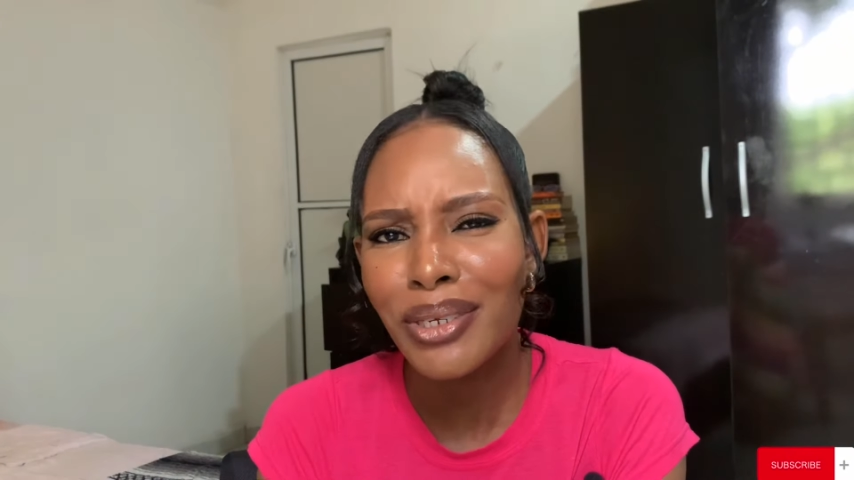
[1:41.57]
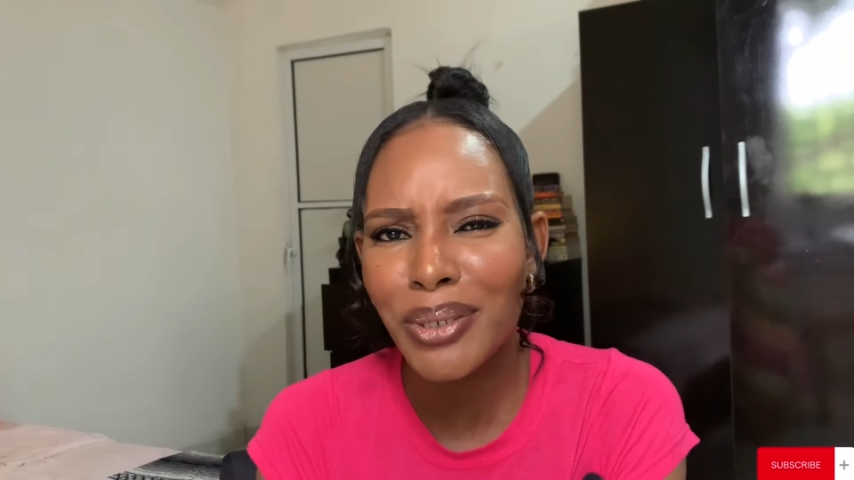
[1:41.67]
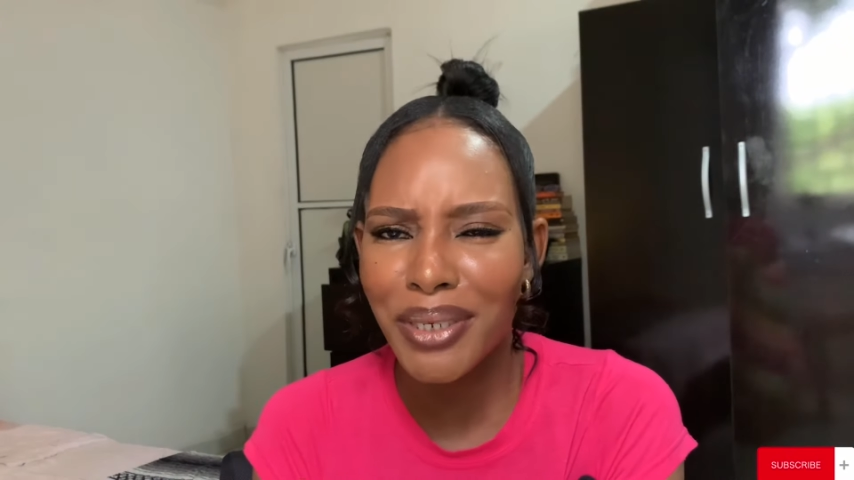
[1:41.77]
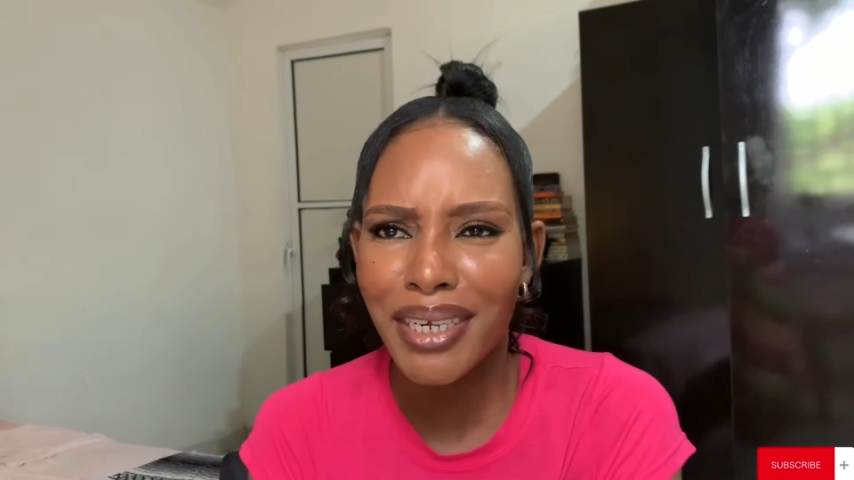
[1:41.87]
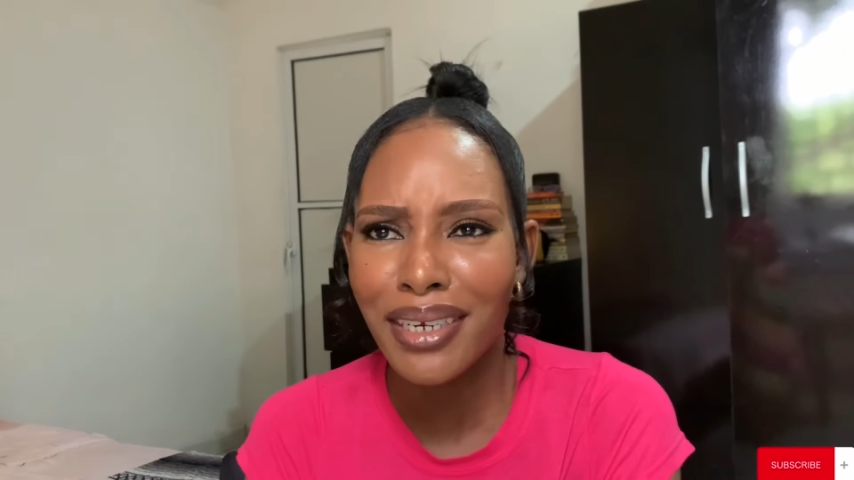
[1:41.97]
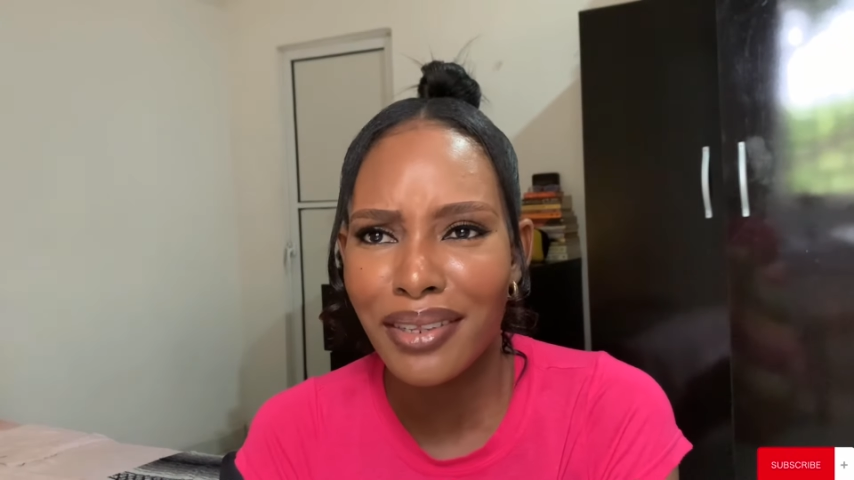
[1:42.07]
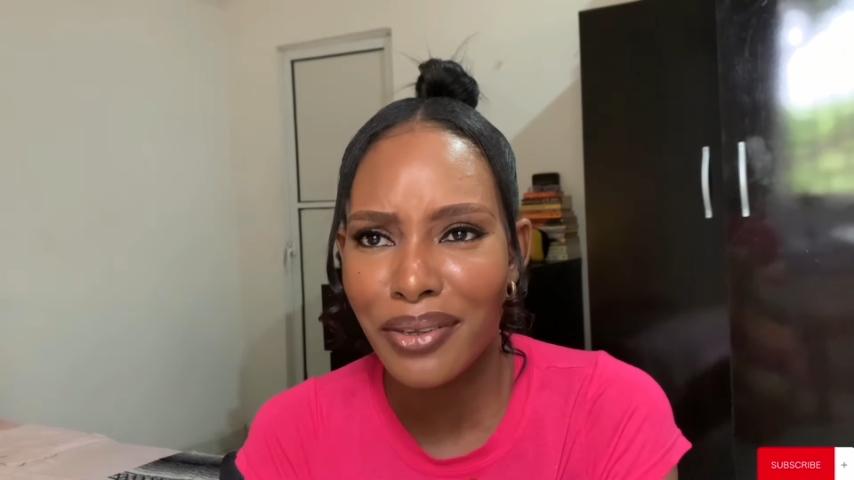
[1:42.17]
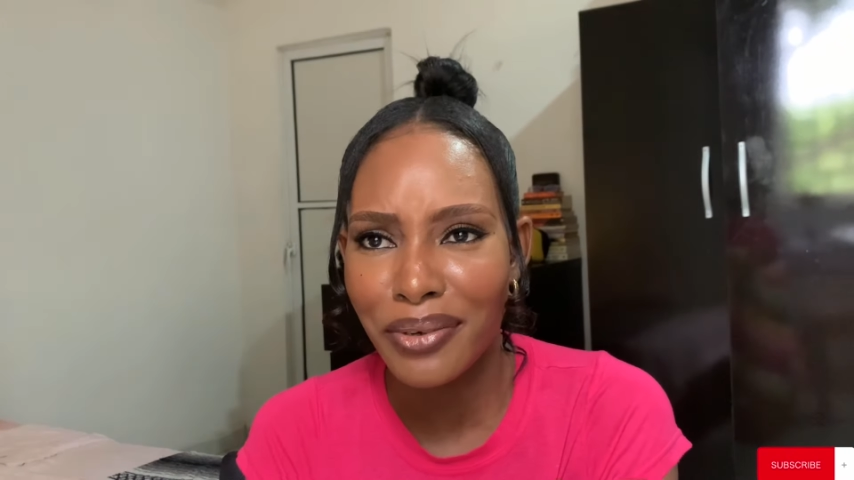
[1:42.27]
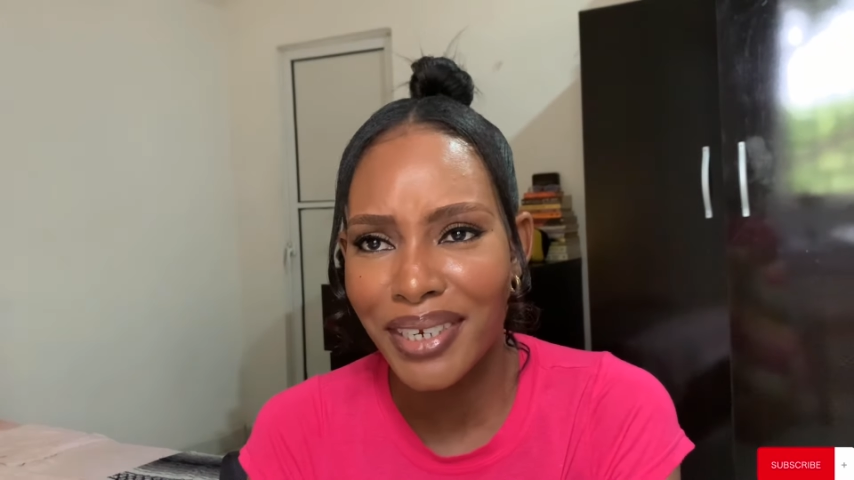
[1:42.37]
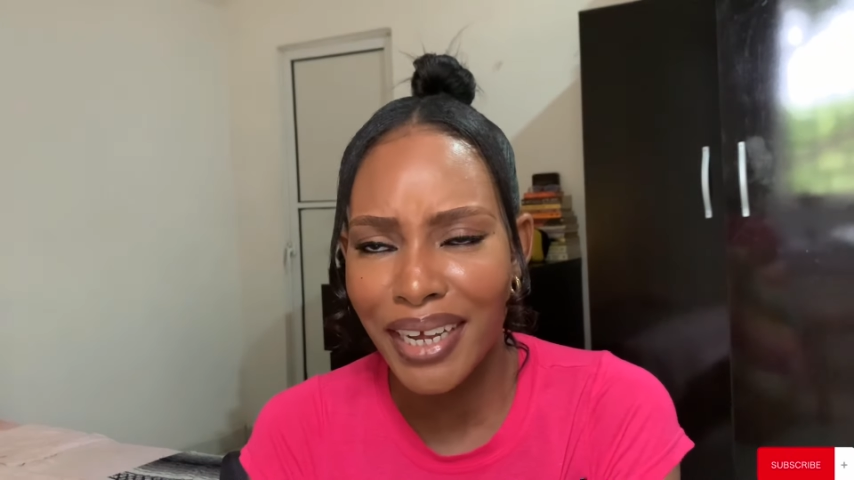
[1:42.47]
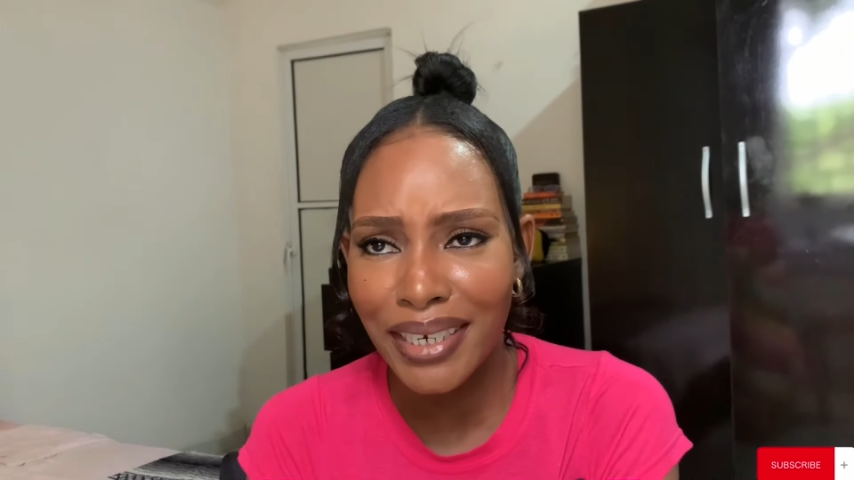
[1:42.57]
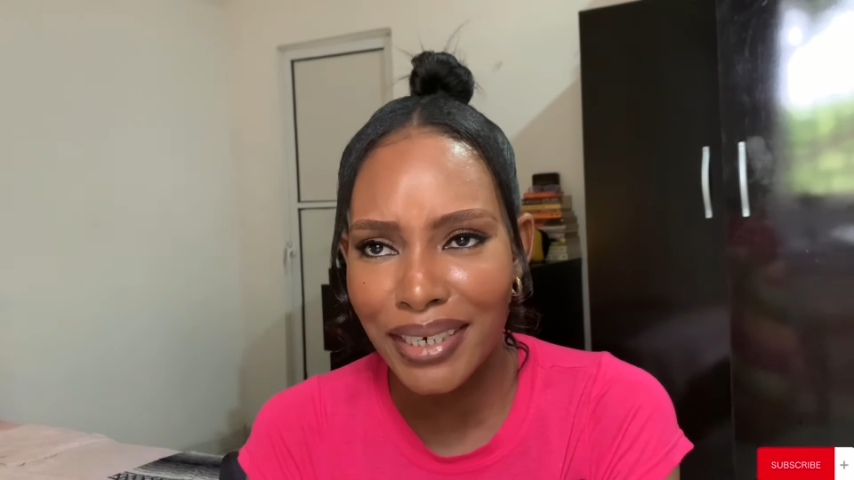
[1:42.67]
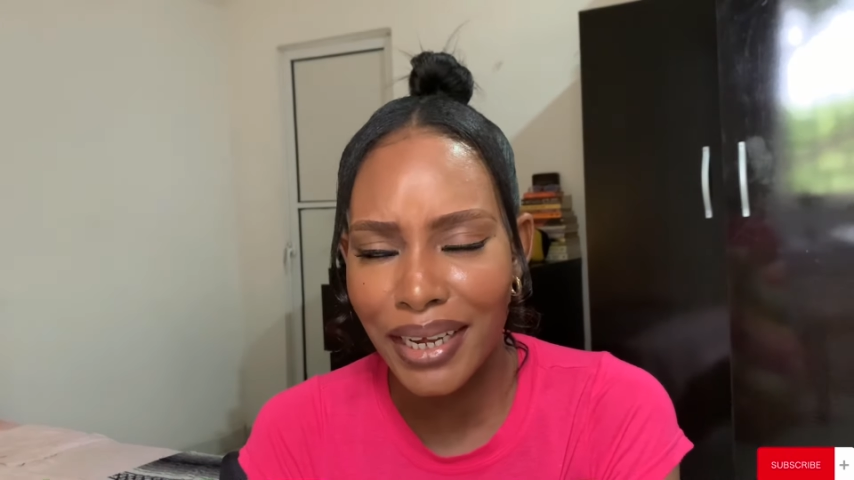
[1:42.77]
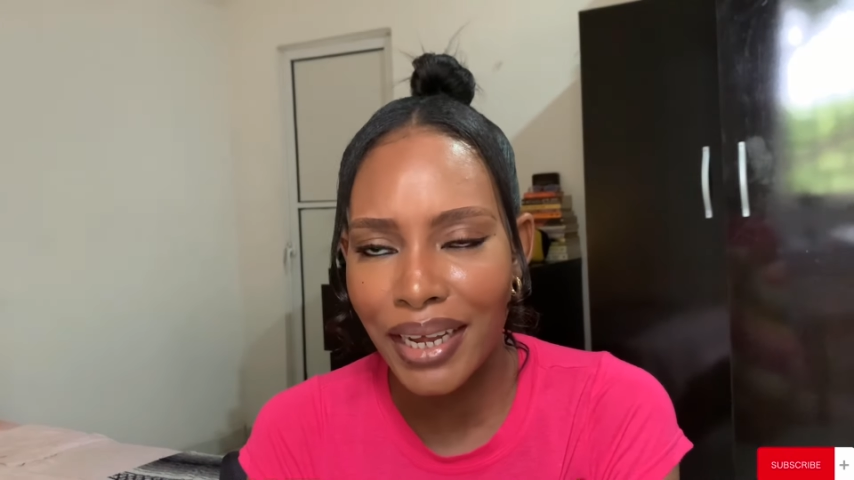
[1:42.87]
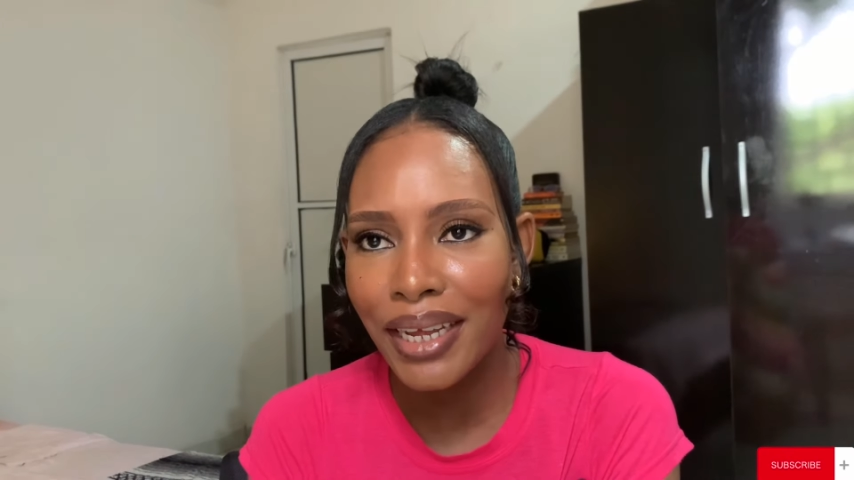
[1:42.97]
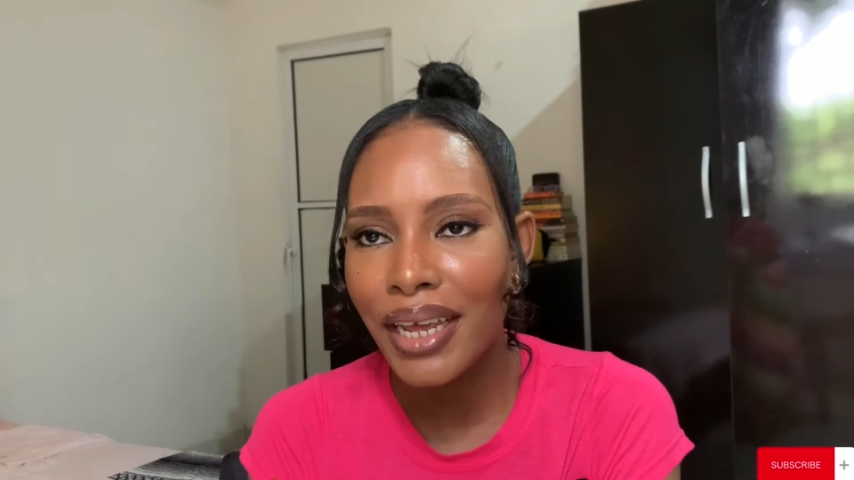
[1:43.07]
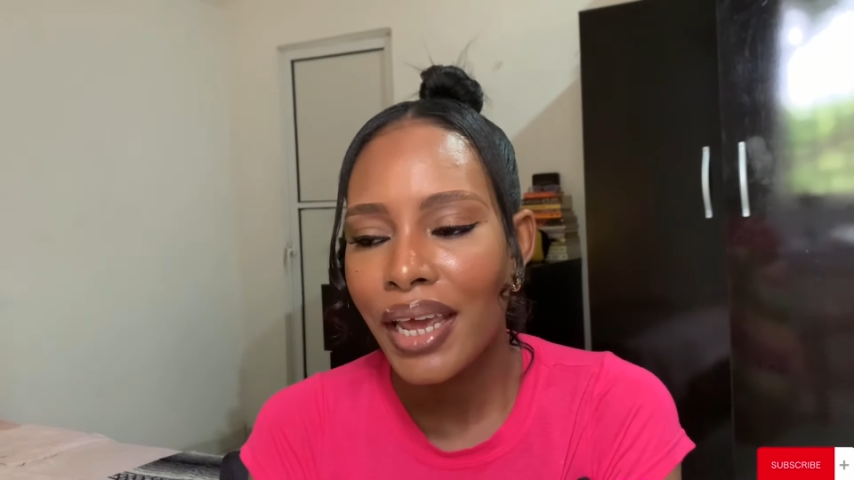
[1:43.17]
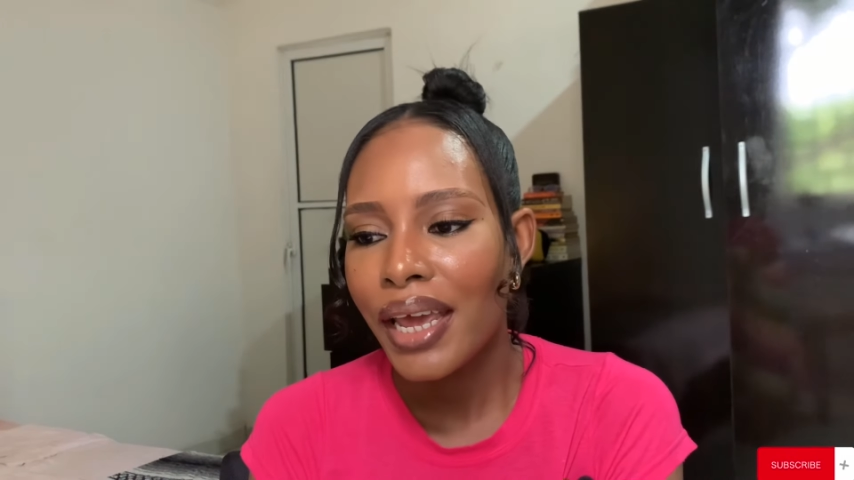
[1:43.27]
doing anything on that day.